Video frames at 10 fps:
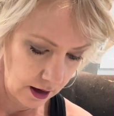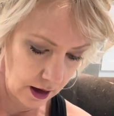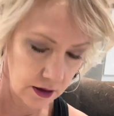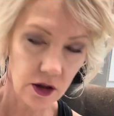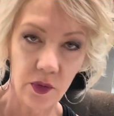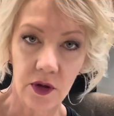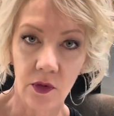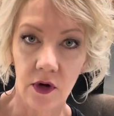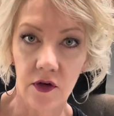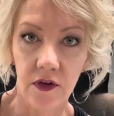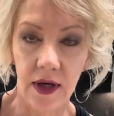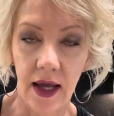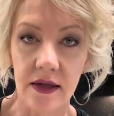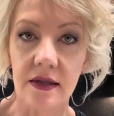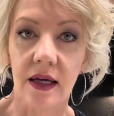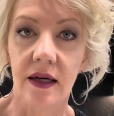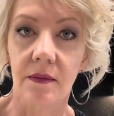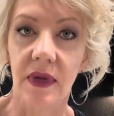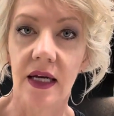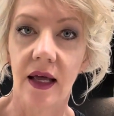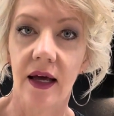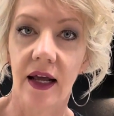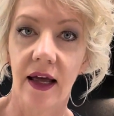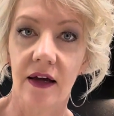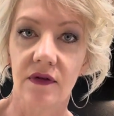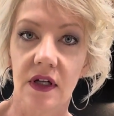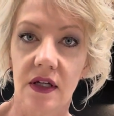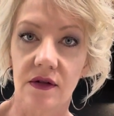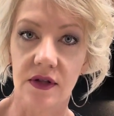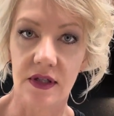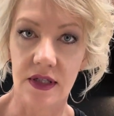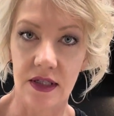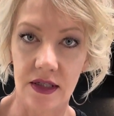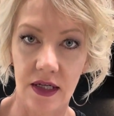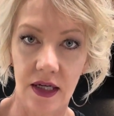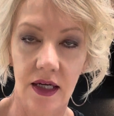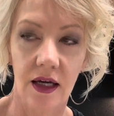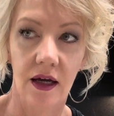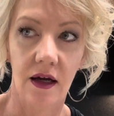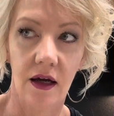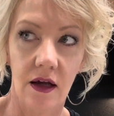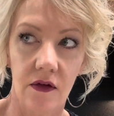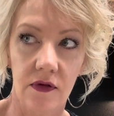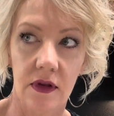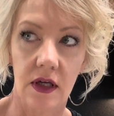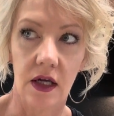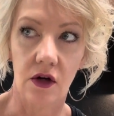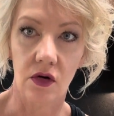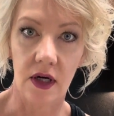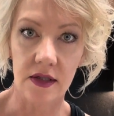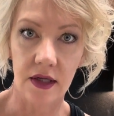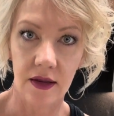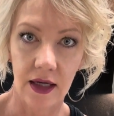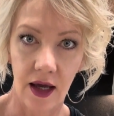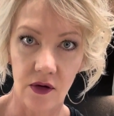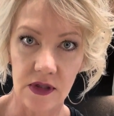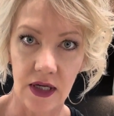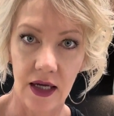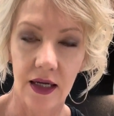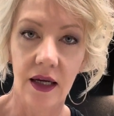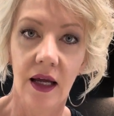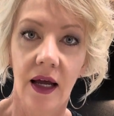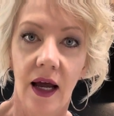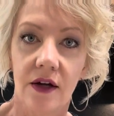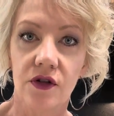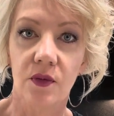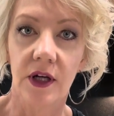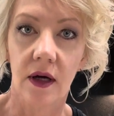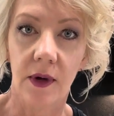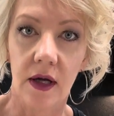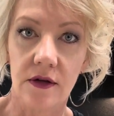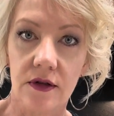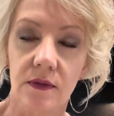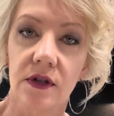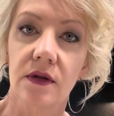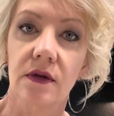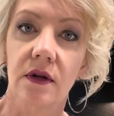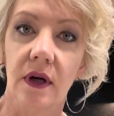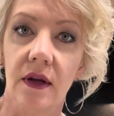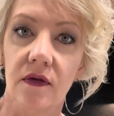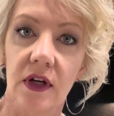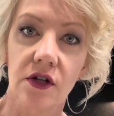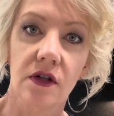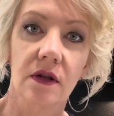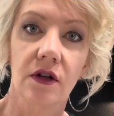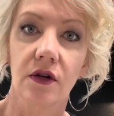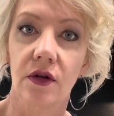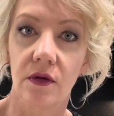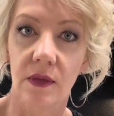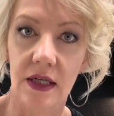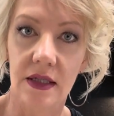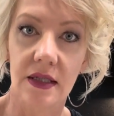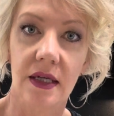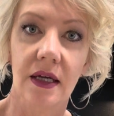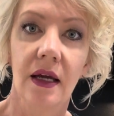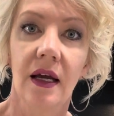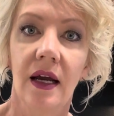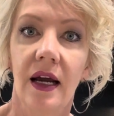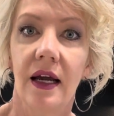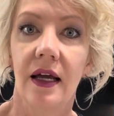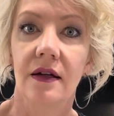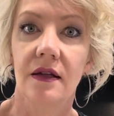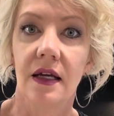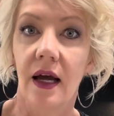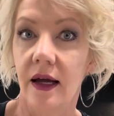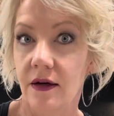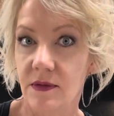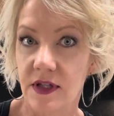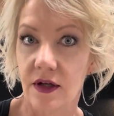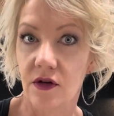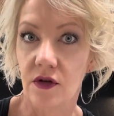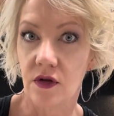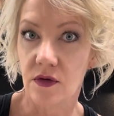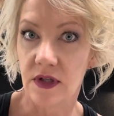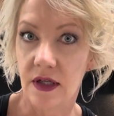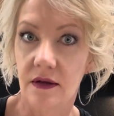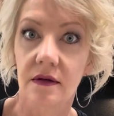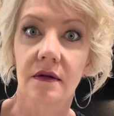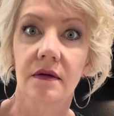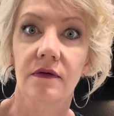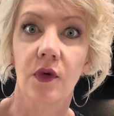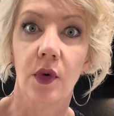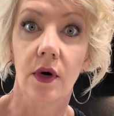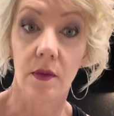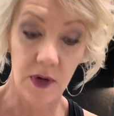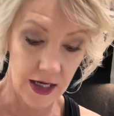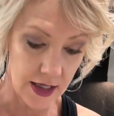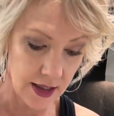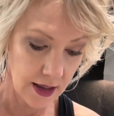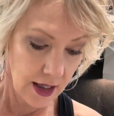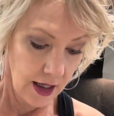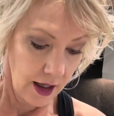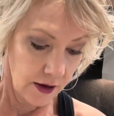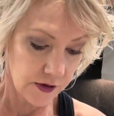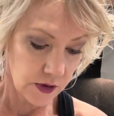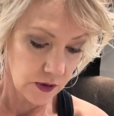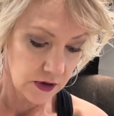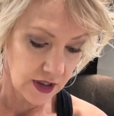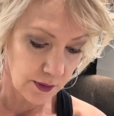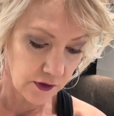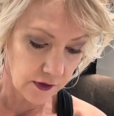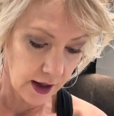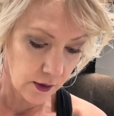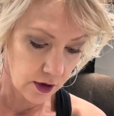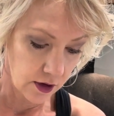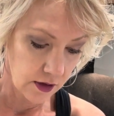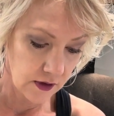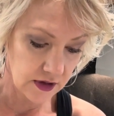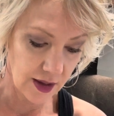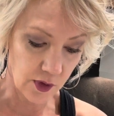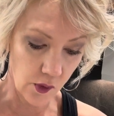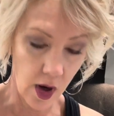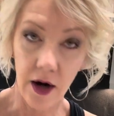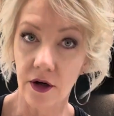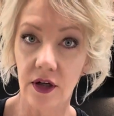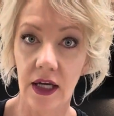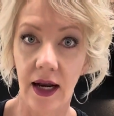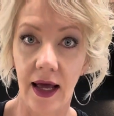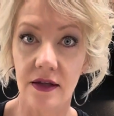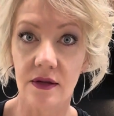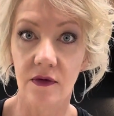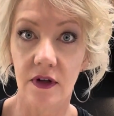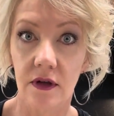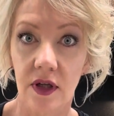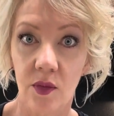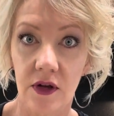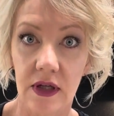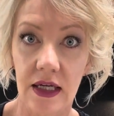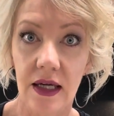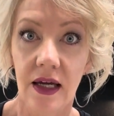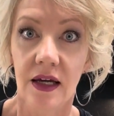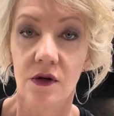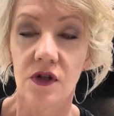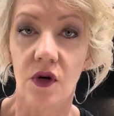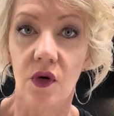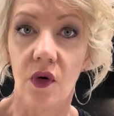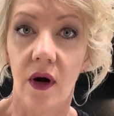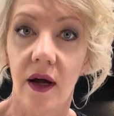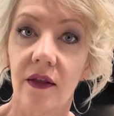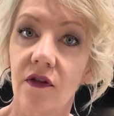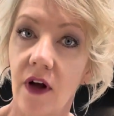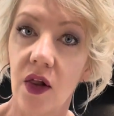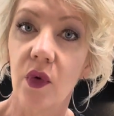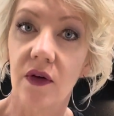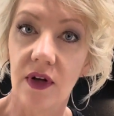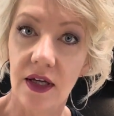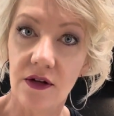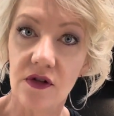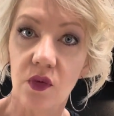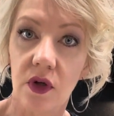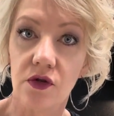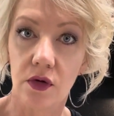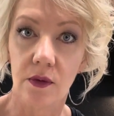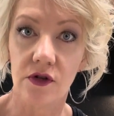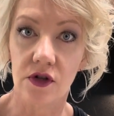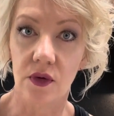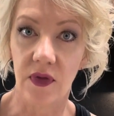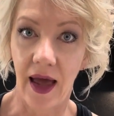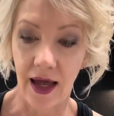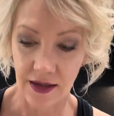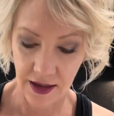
a little bit more finesse, and it may not have the consistency of the crust on the outside as you become accustomed to your elevation, your humidity, and the items that you're using for baking. Also, the type of flour, the type of water can add some variability. So in the following videos, we'll troubleshoot that.